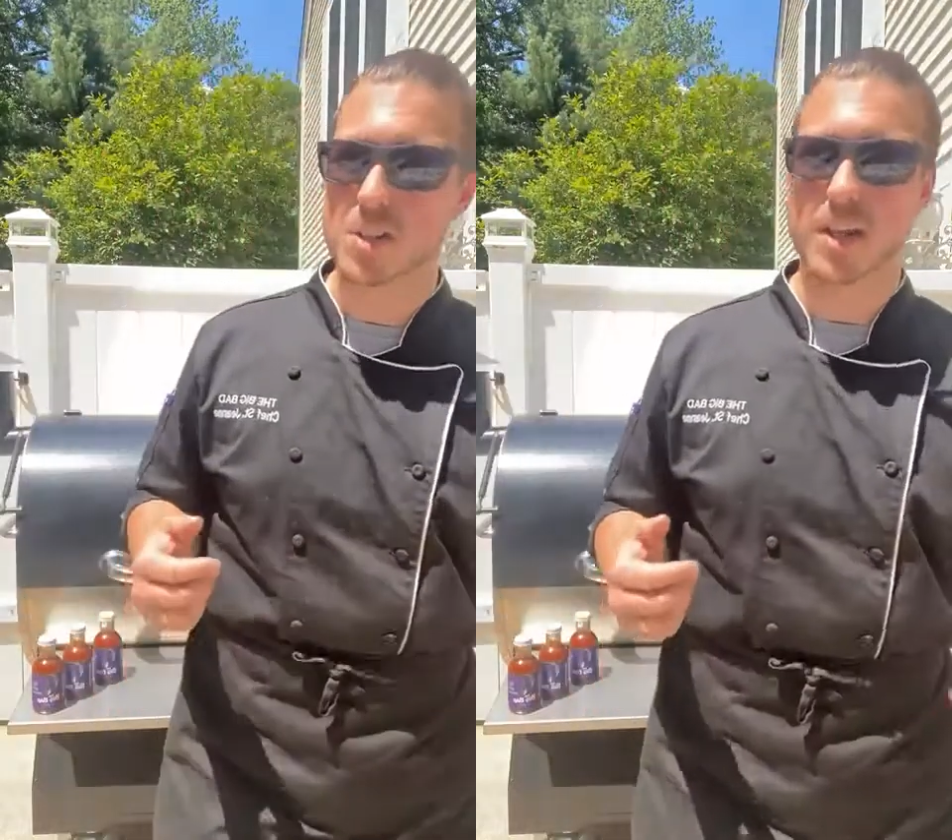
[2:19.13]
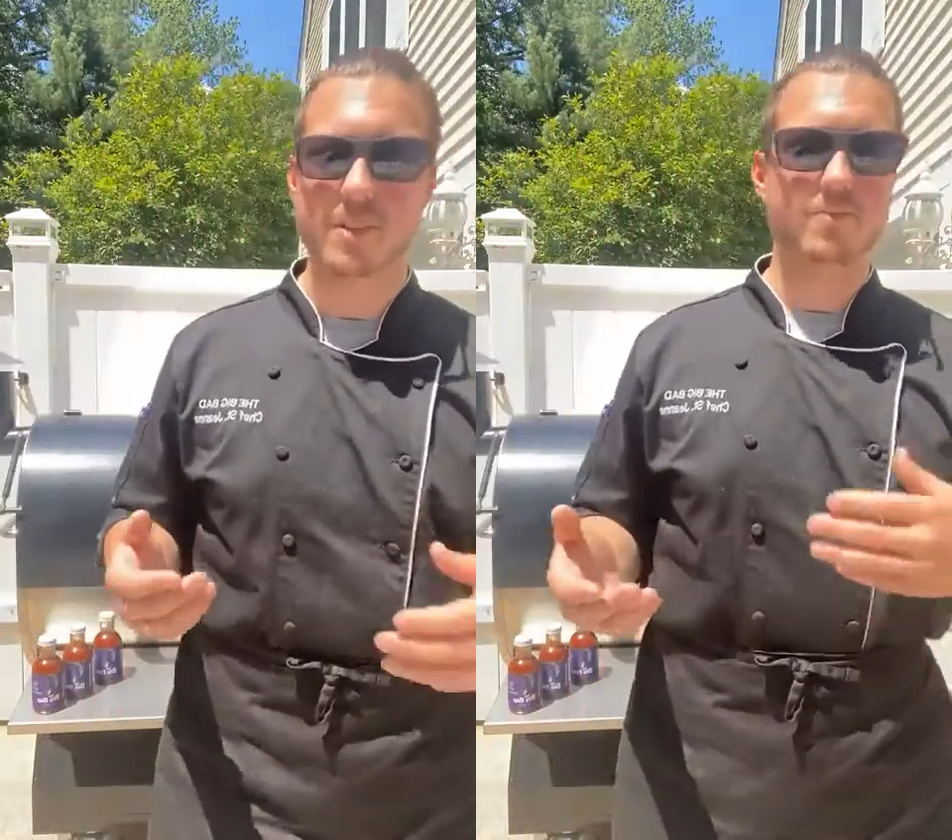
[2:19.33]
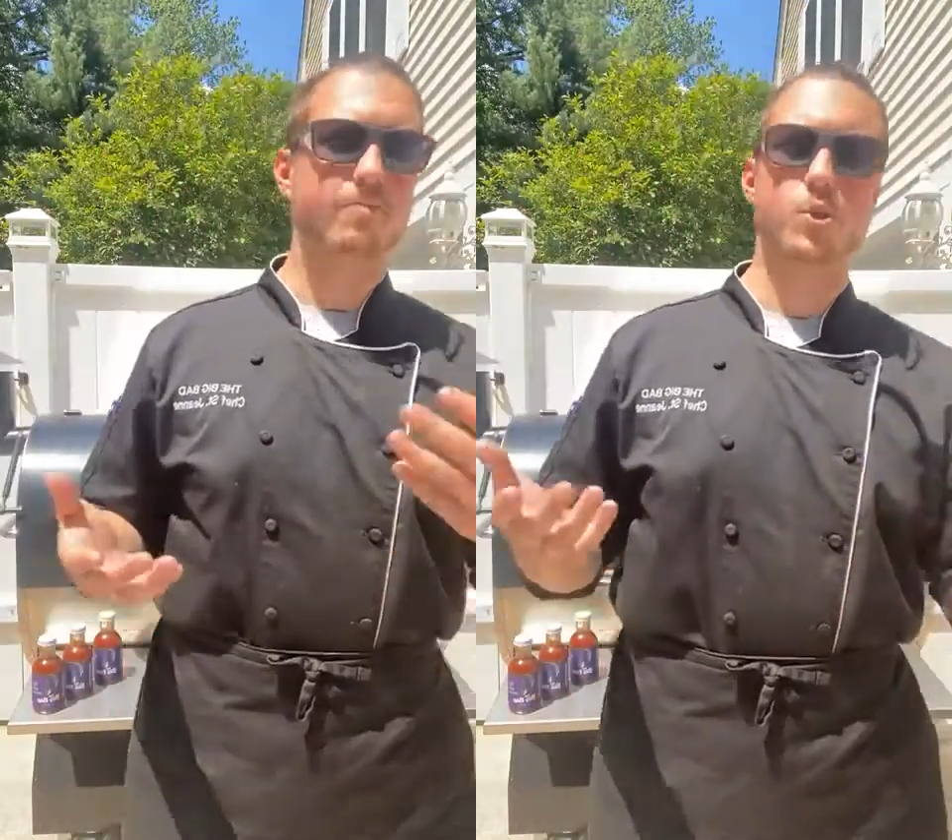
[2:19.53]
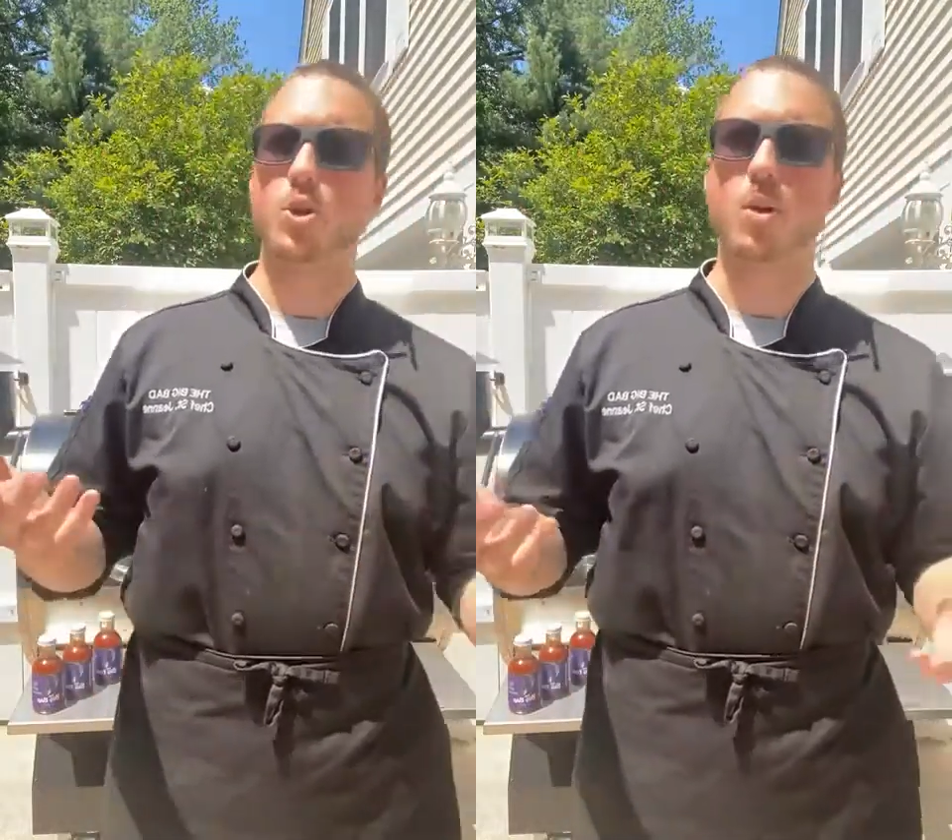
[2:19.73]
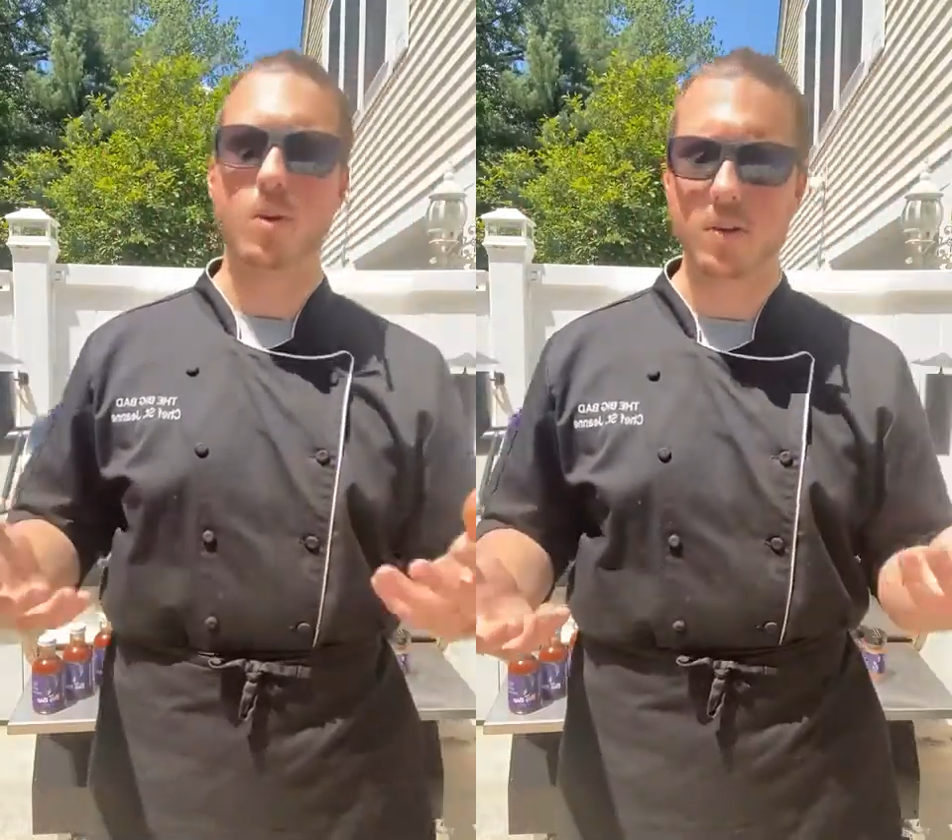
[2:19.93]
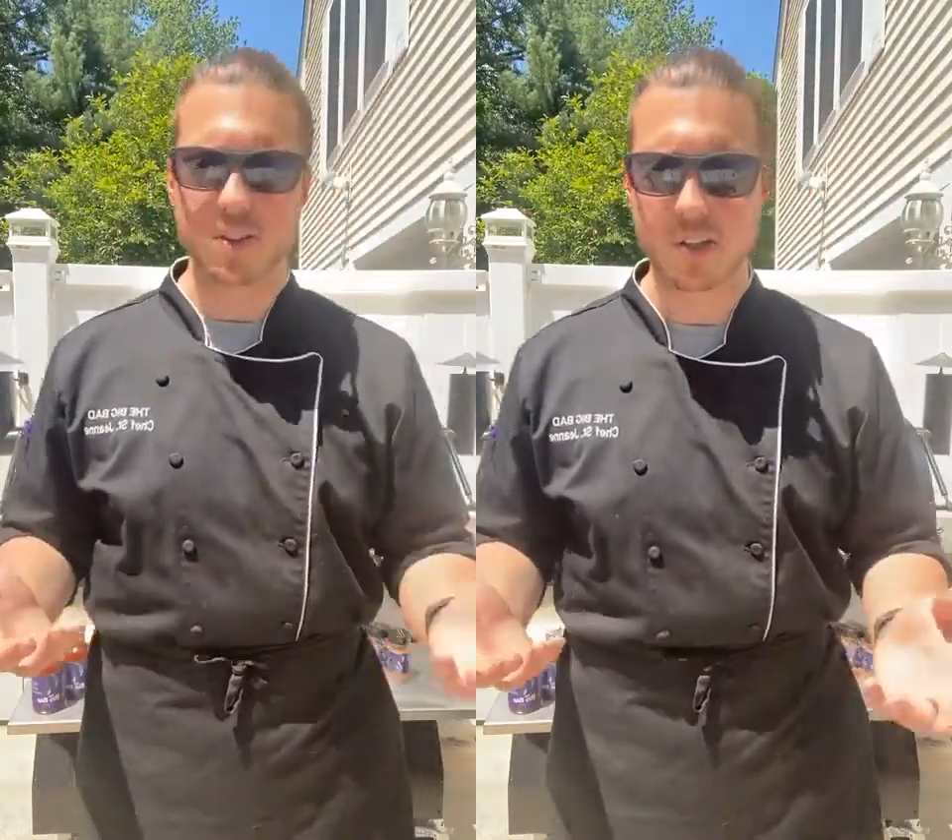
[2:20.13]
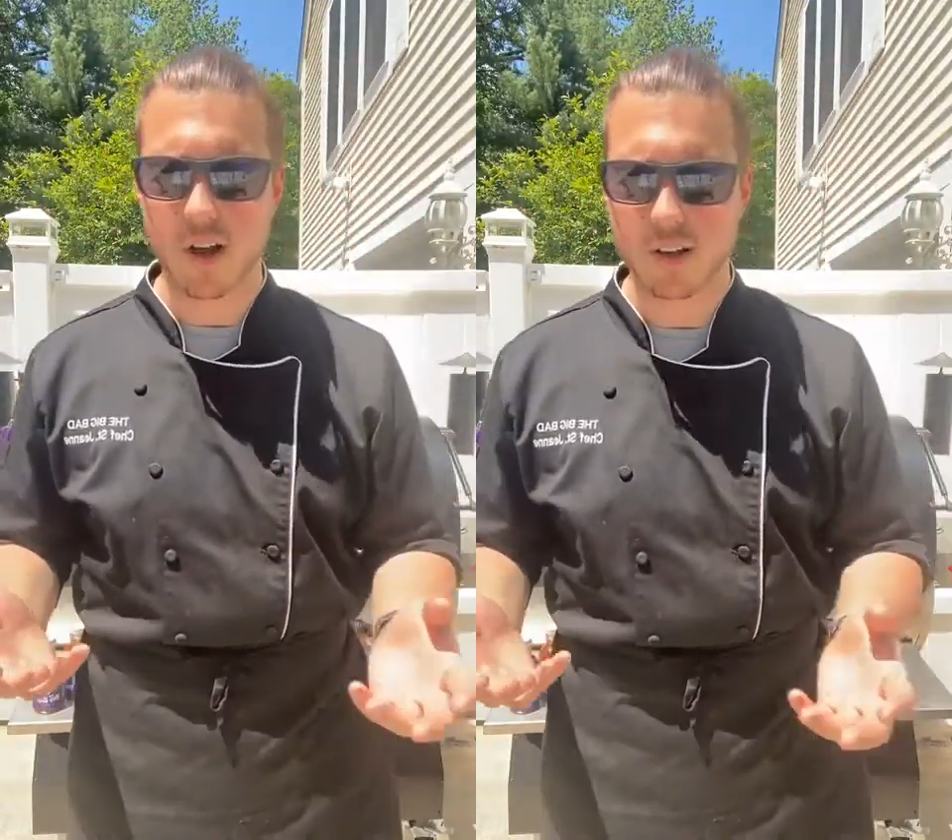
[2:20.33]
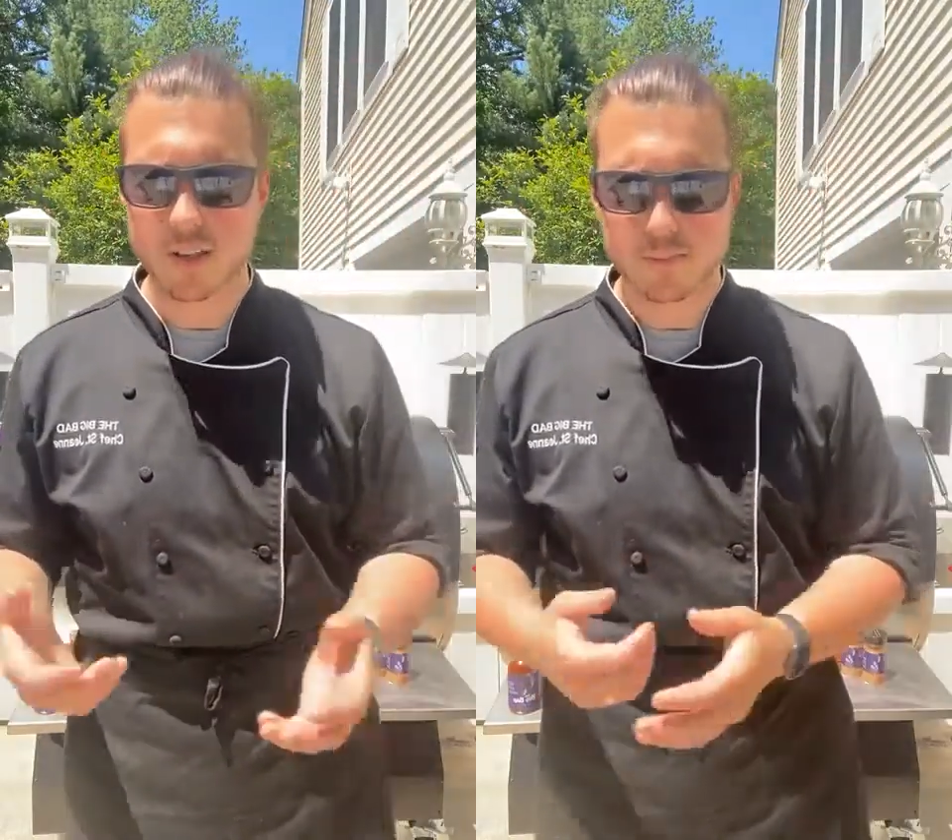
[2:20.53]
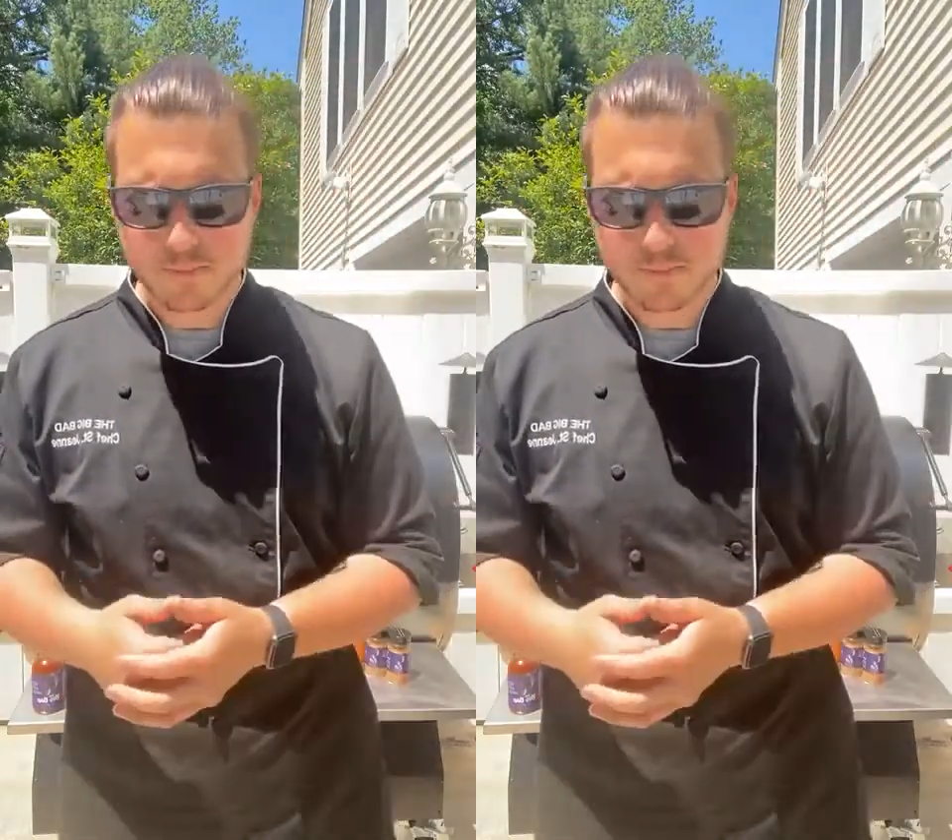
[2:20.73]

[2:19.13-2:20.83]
like sugar and salt,